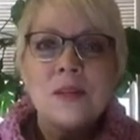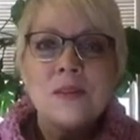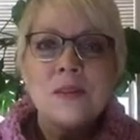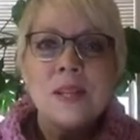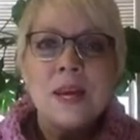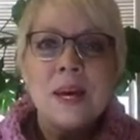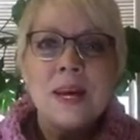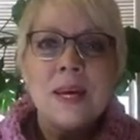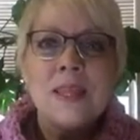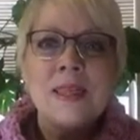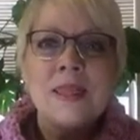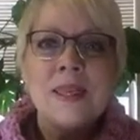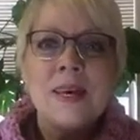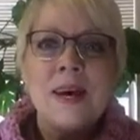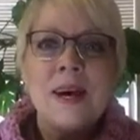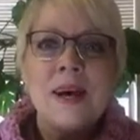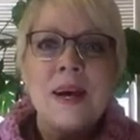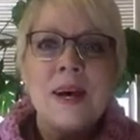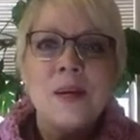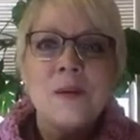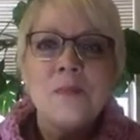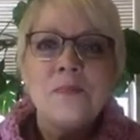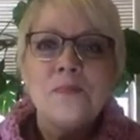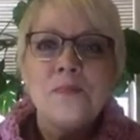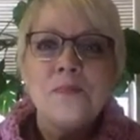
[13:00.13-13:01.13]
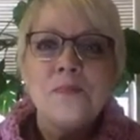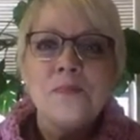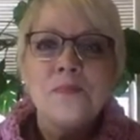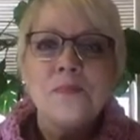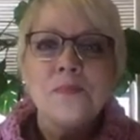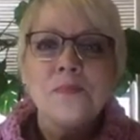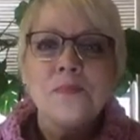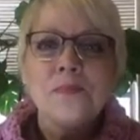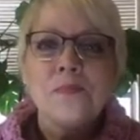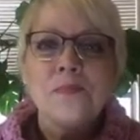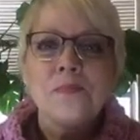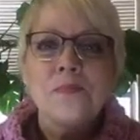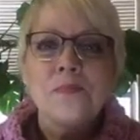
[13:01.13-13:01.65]
like that.
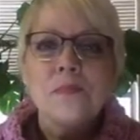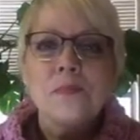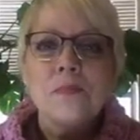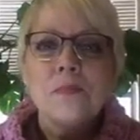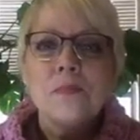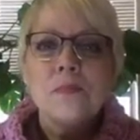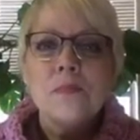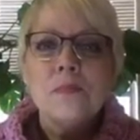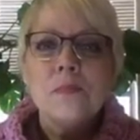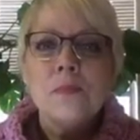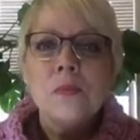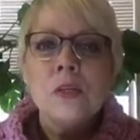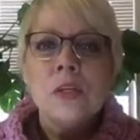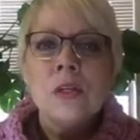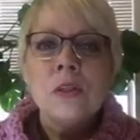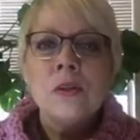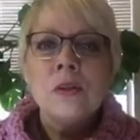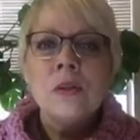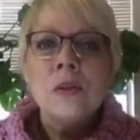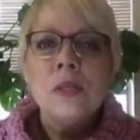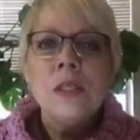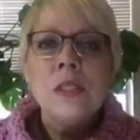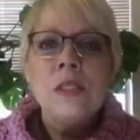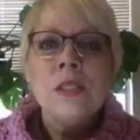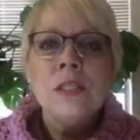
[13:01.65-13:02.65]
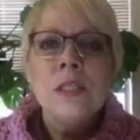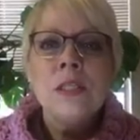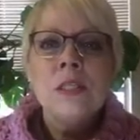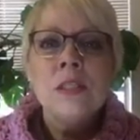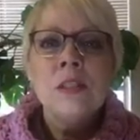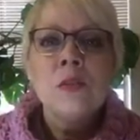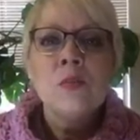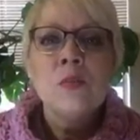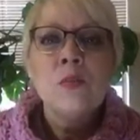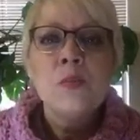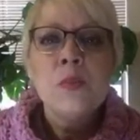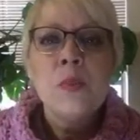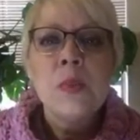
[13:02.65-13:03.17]
Learning to
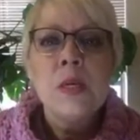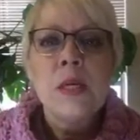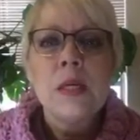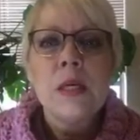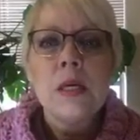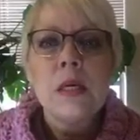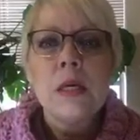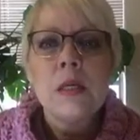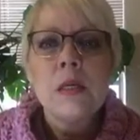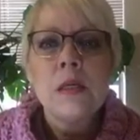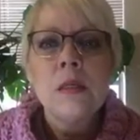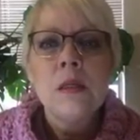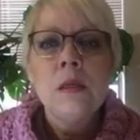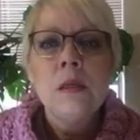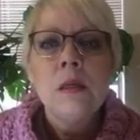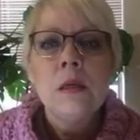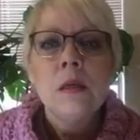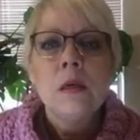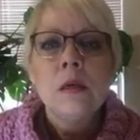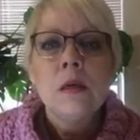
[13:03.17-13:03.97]
spin